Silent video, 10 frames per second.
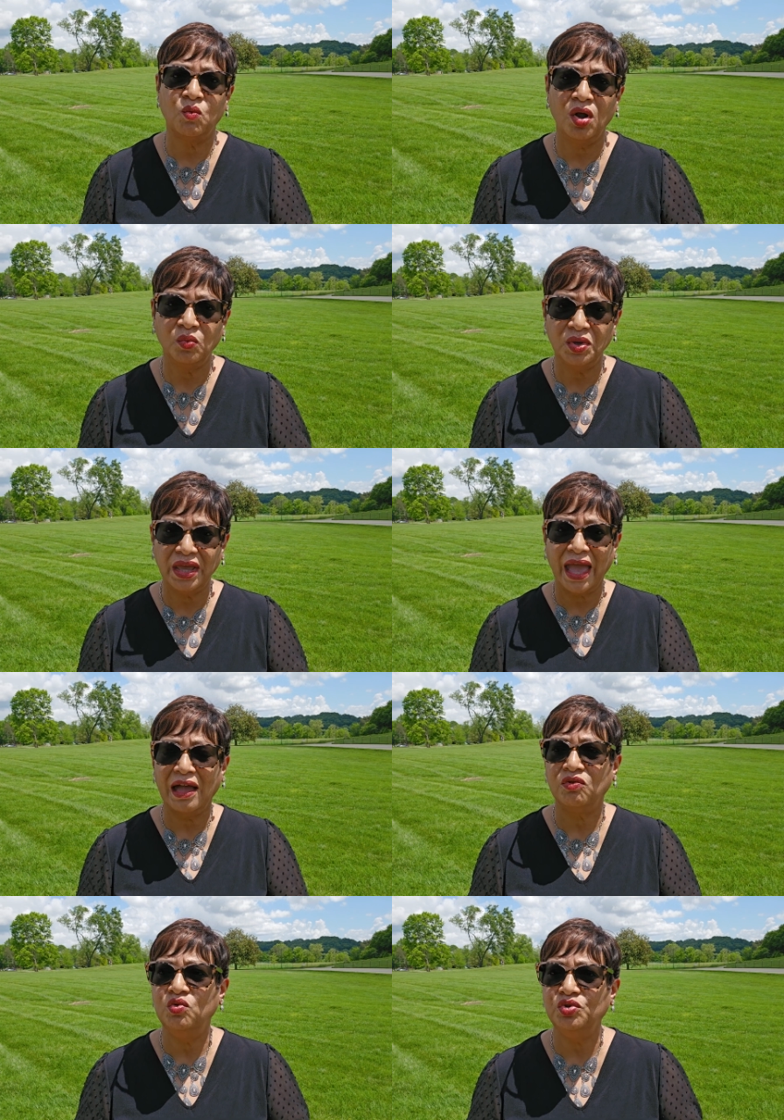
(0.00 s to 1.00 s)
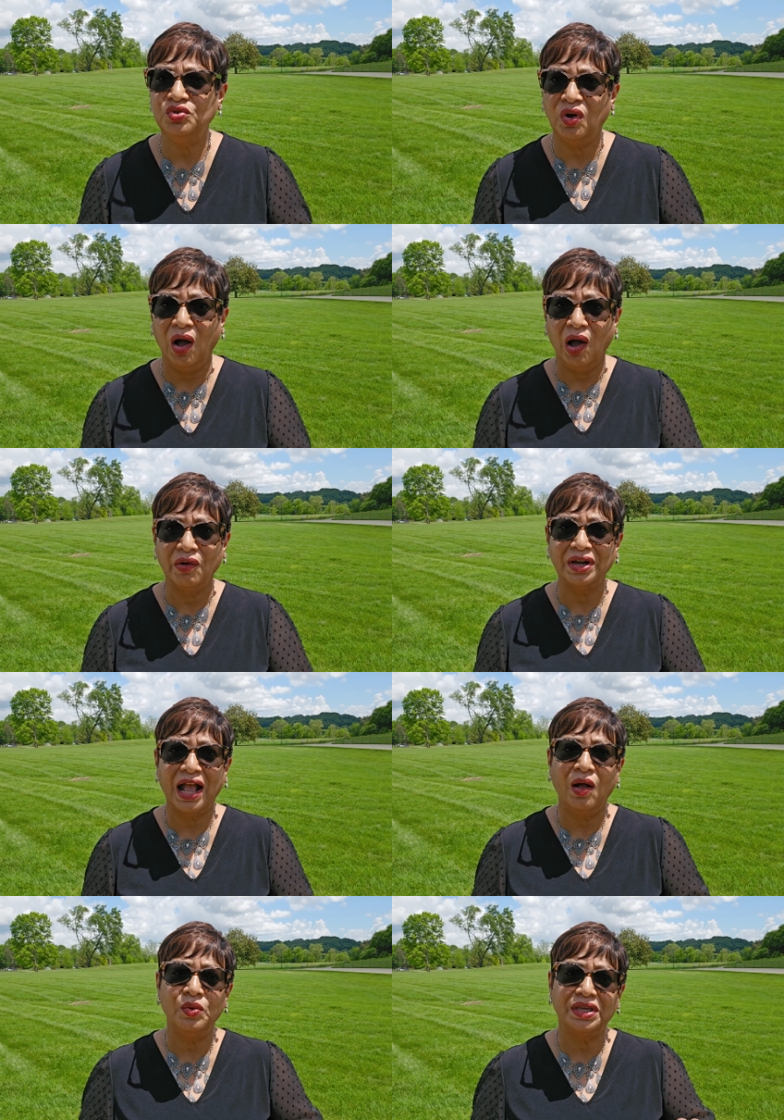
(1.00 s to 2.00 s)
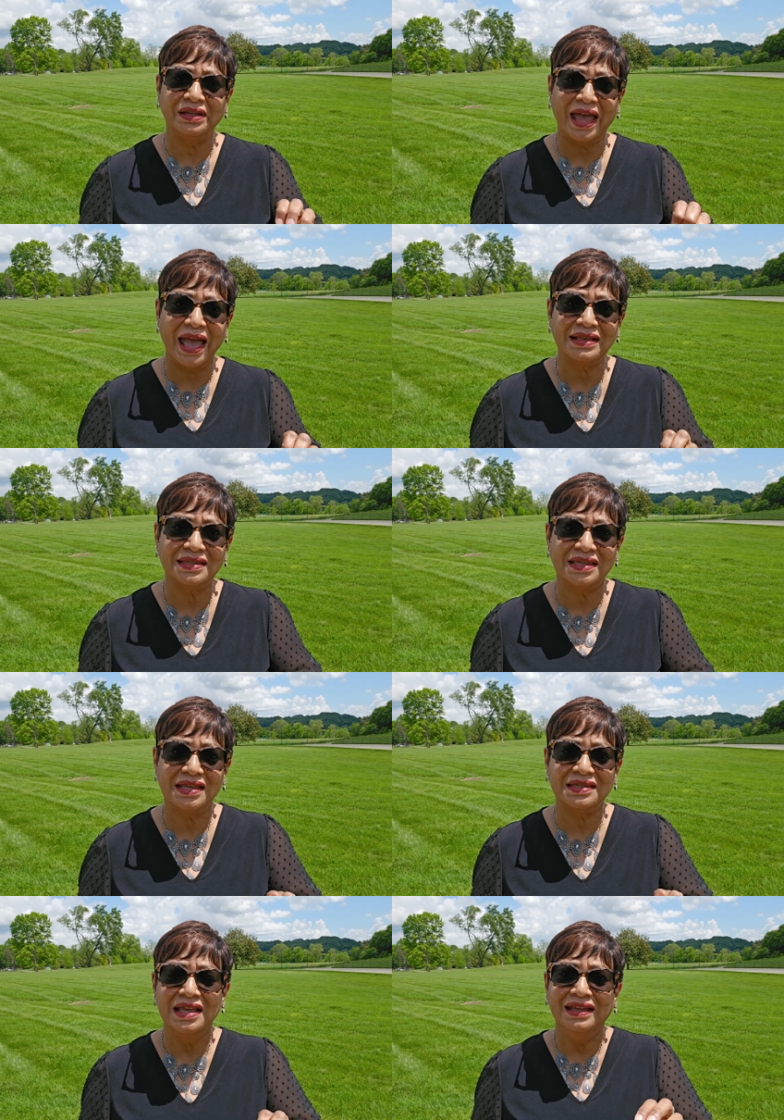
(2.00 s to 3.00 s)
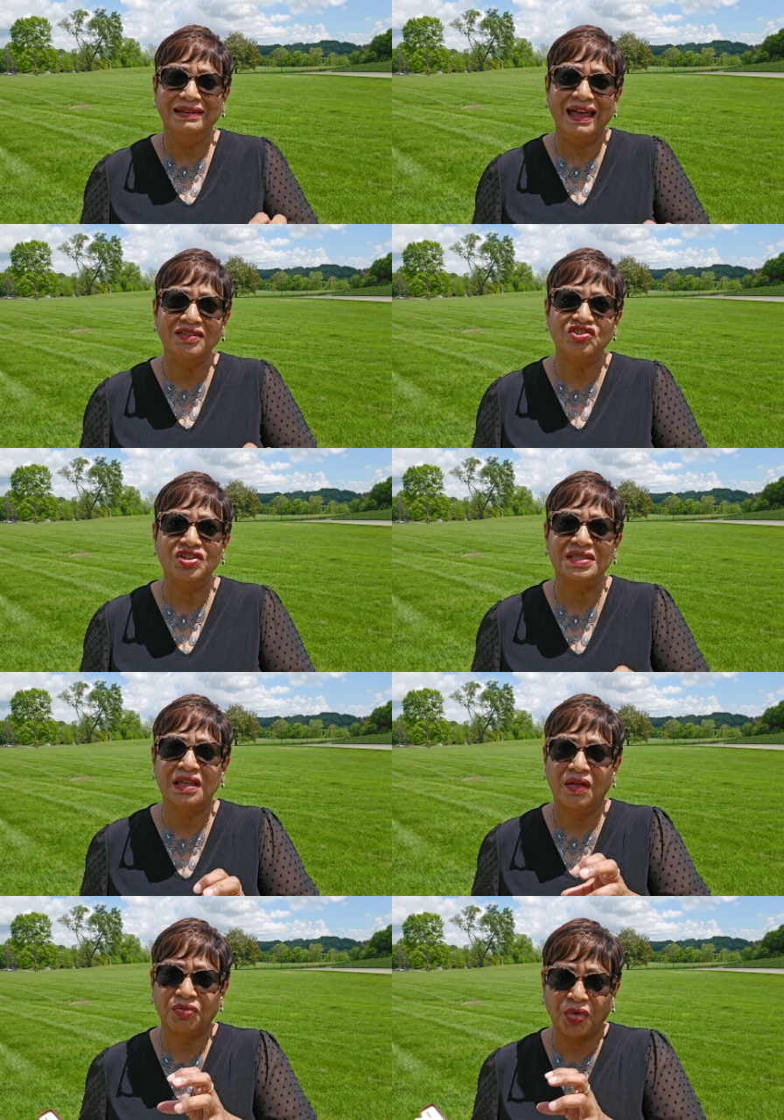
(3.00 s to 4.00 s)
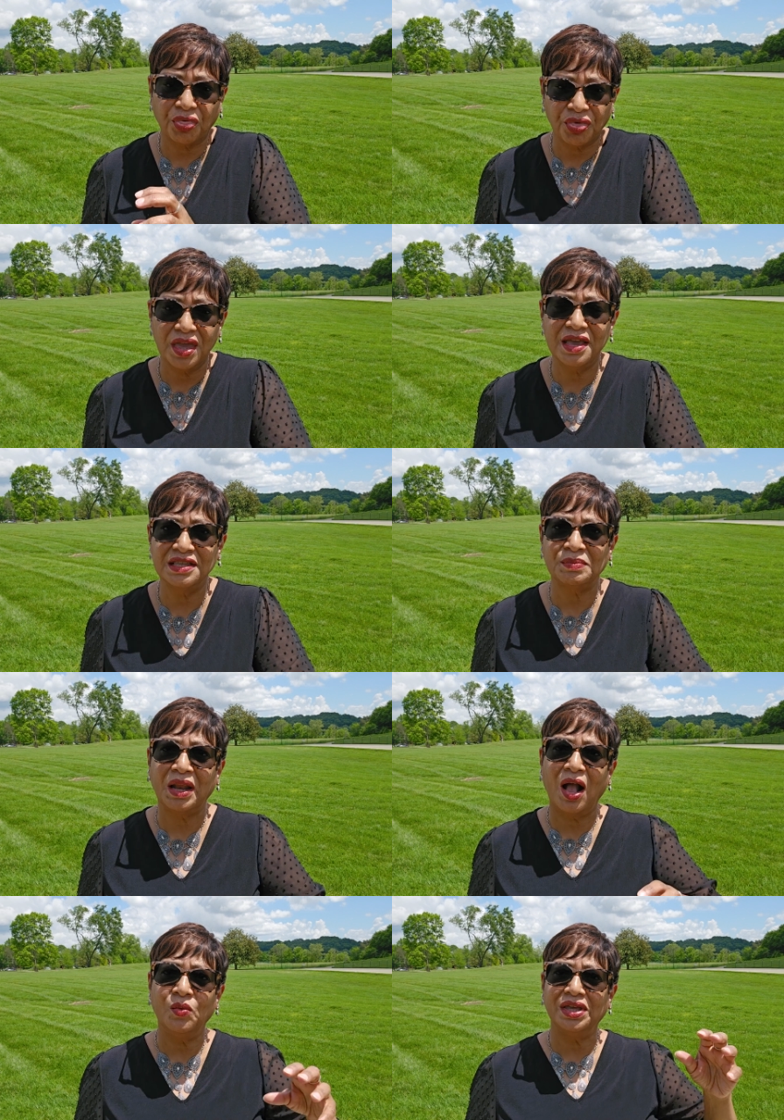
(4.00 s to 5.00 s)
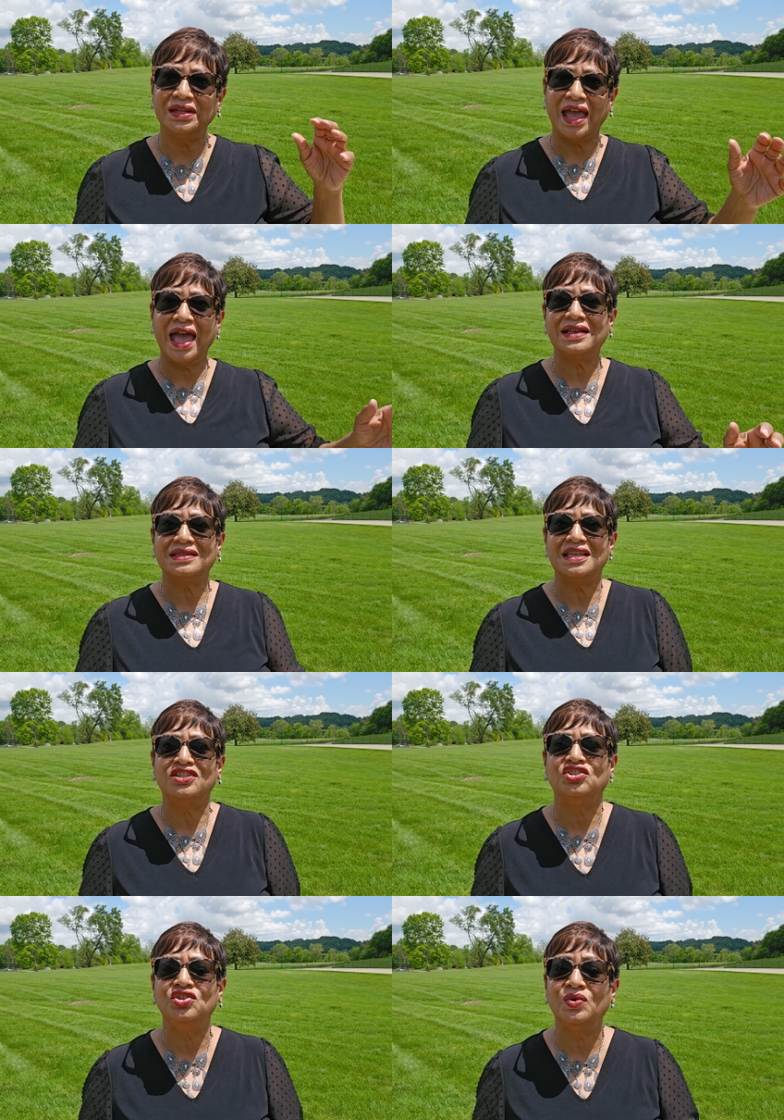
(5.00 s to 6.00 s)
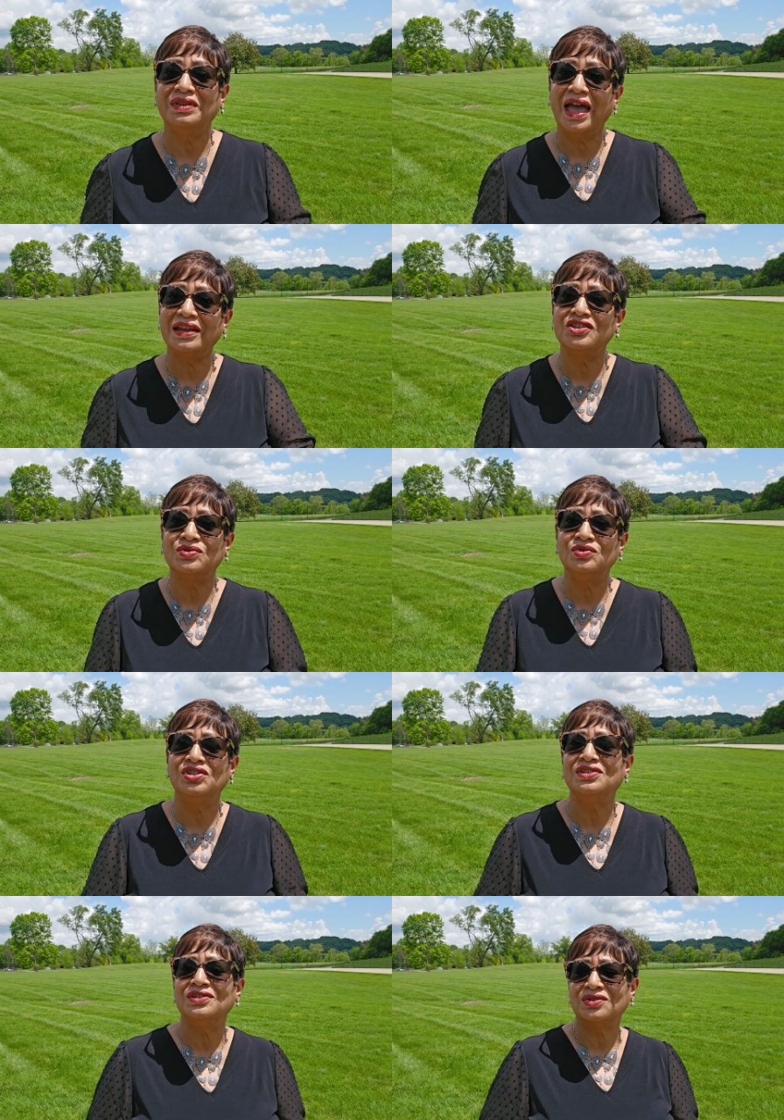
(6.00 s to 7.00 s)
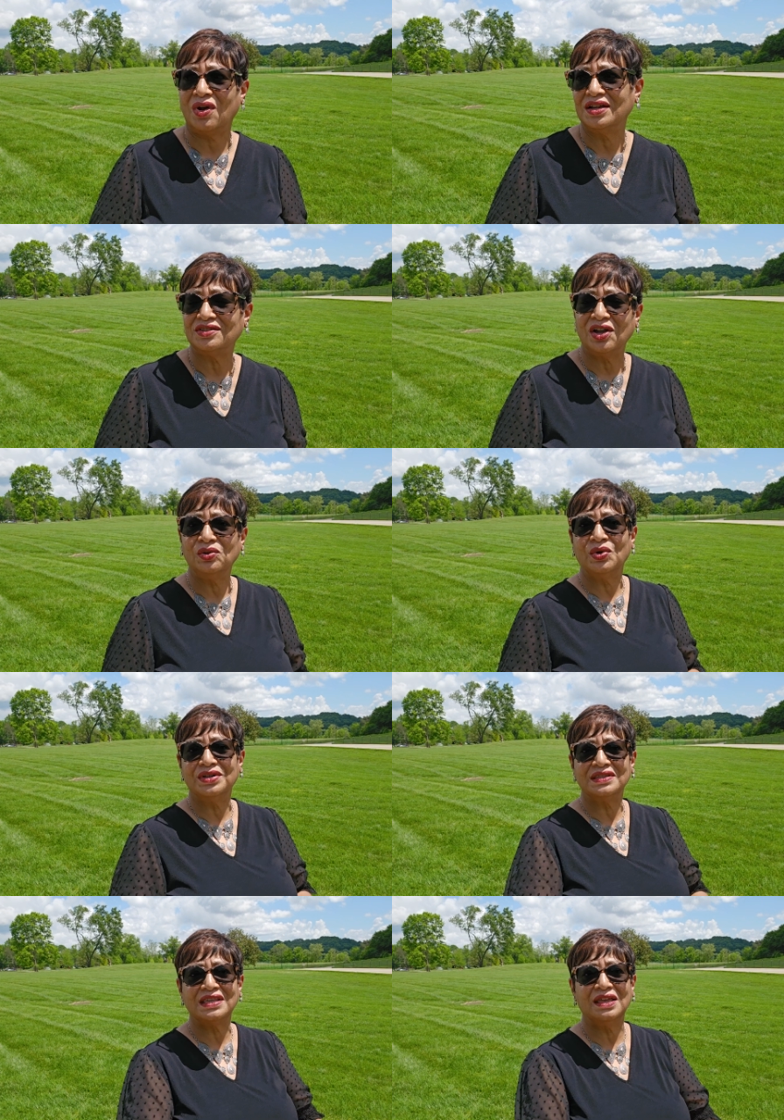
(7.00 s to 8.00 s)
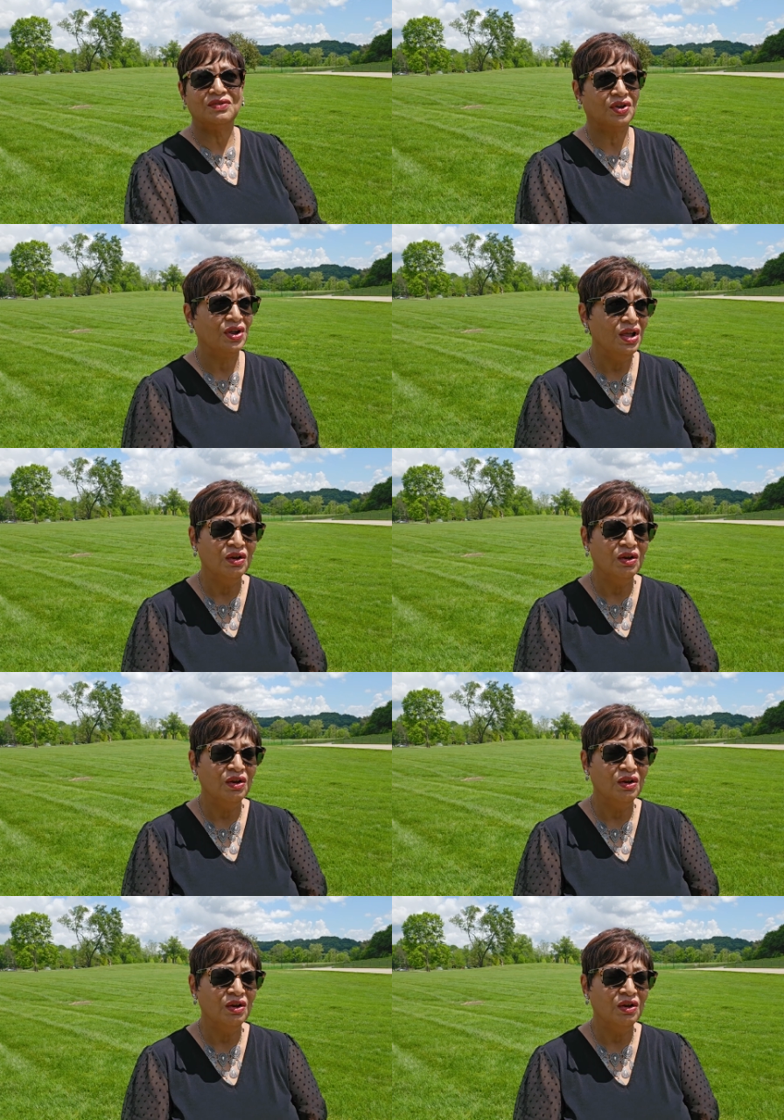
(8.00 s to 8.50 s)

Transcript: what we have, who you are, and how we can access not just the things, but how we can access you, and that is through Jesus Christ, our Lord and Savior.